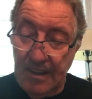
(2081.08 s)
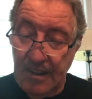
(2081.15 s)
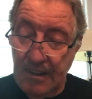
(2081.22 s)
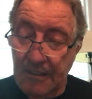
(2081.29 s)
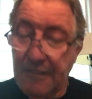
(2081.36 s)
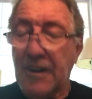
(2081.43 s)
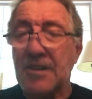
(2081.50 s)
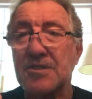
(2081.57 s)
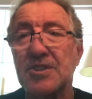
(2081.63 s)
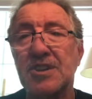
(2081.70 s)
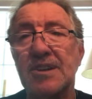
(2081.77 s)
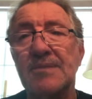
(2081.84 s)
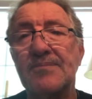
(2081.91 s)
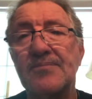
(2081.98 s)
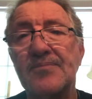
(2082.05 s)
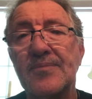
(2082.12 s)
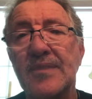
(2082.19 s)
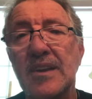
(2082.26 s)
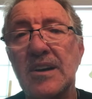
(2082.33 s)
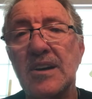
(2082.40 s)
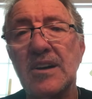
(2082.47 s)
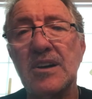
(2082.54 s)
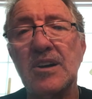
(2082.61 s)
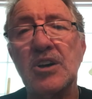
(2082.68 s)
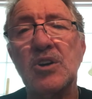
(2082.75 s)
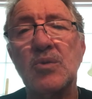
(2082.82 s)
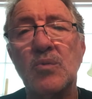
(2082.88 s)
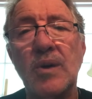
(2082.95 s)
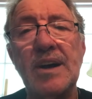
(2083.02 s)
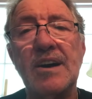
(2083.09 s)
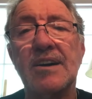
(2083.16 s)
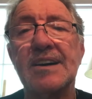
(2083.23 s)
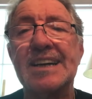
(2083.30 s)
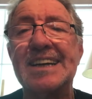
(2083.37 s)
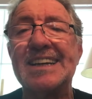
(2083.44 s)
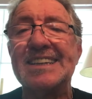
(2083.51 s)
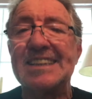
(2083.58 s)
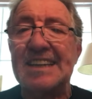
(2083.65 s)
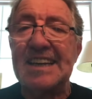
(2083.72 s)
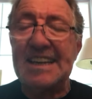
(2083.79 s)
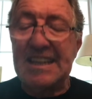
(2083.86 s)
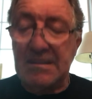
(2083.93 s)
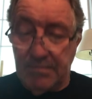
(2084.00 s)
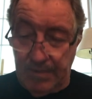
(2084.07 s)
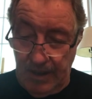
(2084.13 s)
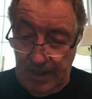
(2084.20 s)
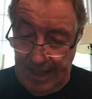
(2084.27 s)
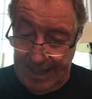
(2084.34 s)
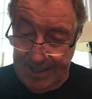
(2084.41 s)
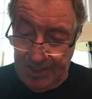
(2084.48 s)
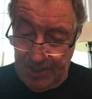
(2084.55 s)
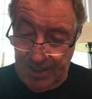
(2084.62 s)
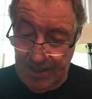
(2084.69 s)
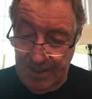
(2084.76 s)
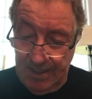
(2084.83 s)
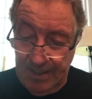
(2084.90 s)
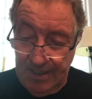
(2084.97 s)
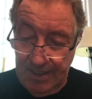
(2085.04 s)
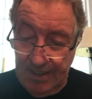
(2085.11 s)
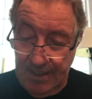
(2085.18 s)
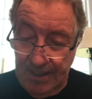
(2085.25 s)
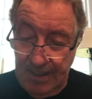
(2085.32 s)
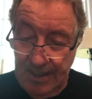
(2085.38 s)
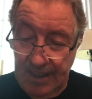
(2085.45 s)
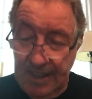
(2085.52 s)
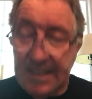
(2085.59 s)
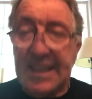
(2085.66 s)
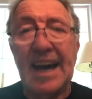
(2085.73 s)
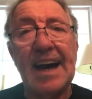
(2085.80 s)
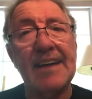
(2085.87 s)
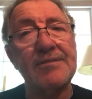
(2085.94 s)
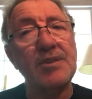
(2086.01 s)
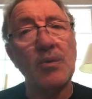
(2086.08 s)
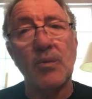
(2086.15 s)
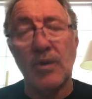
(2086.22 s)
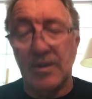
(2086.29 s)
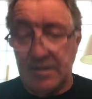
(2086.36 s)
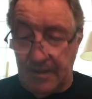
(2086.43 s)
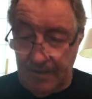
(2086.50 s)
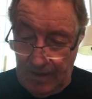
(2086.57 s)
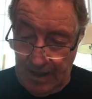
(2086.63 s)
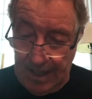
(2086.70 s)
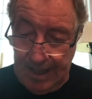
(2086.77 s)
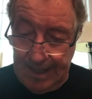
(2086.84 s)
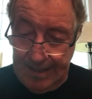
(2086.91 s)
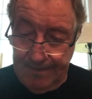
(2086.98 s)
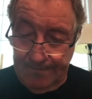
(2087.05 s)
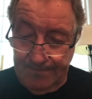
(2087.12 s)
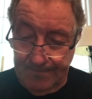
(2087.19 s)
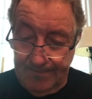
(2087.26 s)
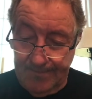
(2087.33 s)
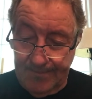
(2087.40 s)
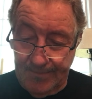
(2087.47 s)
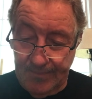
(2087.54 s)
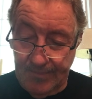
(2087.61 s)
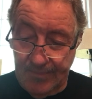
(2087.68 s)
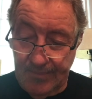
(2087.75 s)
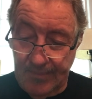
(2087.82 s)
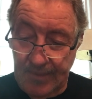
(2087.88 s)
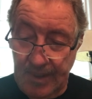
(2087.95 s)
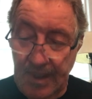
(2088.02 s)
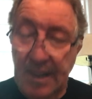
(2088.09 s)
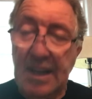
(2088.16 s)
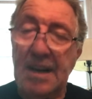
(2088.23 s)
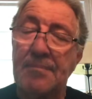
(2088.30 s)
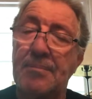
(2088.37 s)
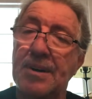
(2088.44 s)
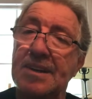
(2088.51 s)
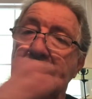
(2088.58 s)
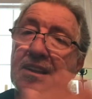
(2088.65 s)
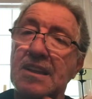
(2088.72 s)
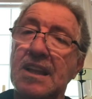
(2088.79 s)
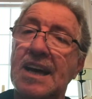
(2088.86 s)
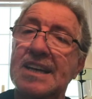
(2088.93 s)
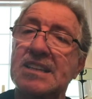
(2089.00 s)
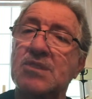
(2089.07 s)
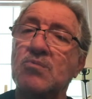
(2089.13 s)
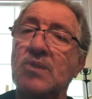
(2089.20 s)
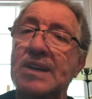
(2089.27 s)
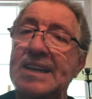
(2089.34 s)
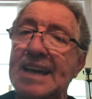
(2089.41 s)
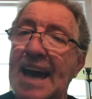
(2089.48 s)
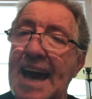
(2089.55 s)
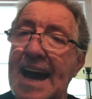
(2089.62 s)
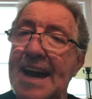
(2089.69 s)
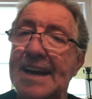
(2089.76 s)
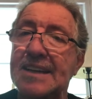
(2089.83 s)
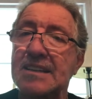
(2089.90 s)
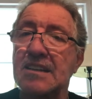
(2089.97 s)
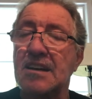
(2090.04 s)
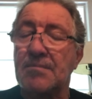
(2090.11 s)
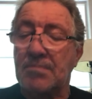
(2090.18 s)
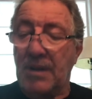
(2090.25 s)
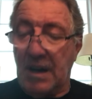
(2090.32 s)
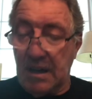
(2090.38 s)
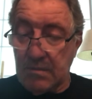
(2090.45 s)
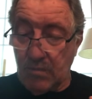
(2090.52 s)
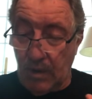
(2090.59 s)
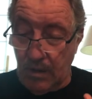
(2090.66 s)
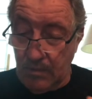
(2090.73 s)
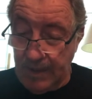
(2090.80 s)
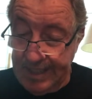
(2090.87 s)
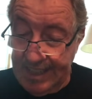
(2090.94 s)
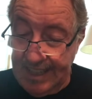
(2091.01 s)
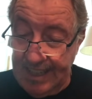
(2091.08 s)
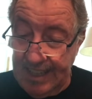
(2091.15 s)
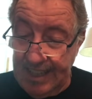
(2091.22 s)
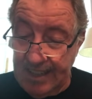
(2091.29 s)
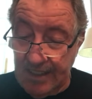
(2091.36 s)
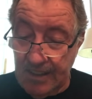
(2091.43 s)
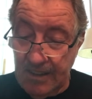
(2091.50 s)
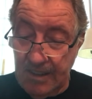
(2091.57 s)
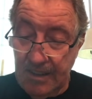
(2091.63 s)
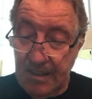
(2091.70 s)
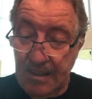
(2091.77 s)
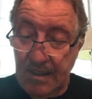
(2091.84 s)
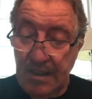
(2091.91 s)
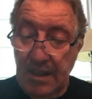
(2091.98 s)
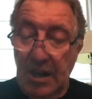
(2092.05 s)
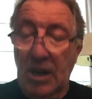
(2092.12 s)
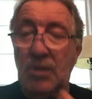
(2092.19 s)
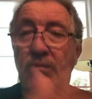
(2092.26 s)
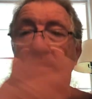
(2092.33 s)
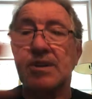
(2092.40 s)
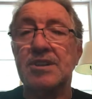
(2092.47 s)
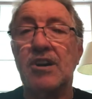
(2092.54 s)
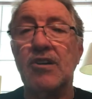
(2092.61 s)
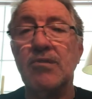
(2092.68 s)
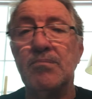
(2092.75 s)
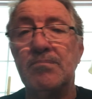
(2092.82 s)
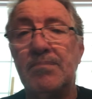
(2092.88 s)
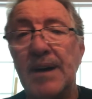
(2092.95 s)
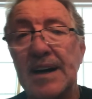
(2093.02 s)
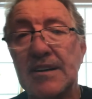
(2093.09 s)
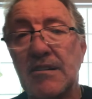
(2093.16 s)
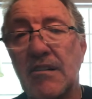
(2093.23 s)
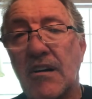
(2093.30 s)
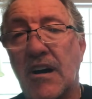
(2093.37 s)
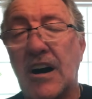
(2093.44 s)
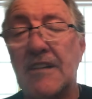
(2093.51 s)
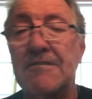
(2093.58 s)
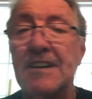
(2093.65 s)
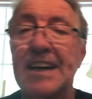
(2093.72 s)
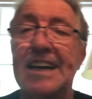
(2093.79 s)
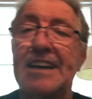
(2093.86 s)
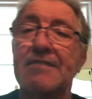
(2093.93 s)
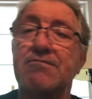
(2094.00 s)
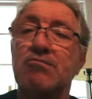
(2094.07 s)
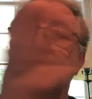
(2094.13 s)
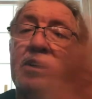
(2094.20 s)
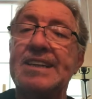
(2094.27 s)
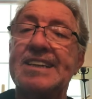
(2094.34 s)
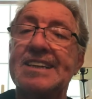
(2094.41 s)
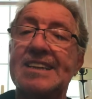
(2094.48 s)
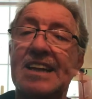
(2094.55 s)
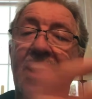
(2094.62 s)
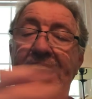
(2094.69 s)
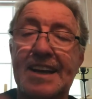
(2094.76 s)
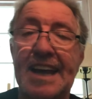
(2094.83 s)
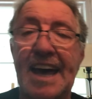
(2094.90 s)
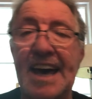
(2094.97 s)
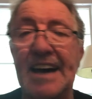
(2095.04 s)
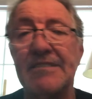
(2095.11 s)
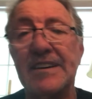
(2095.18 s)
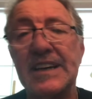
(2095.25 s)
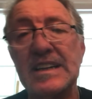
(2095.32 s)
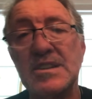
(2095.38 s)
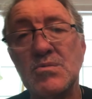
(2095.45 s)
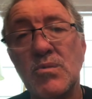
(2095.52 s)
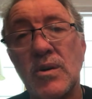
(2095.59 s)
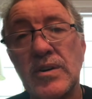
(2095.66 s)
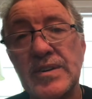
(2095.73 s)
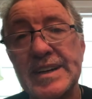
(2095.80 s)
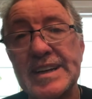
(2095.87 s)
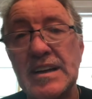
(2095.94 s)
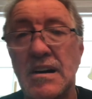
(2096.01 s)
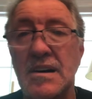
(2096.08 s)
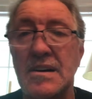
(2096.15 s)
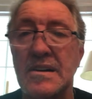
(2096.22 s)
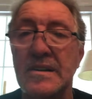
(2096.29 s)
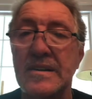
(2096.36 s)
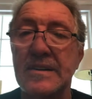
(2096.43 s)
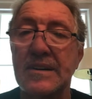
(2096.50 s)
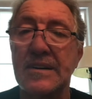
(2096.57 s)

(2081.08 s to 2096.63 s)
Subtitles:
First, we are indeed blessed to have the word of God, but unless we act upon what we hear, we're no better off if we did not have his word at all.